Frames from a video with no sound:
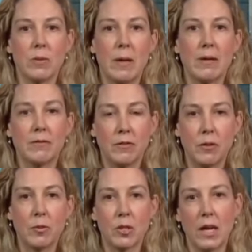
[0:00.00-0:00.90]
About
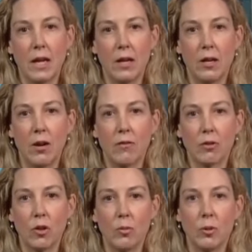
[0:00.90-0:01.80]
50% of
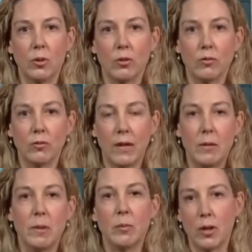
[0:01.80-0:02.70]
global
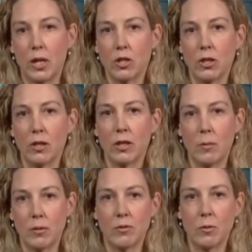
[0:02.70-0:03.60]
vitamin production
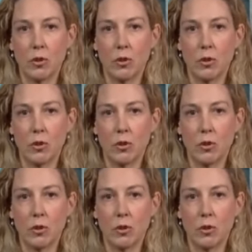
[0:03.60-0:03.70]
comes from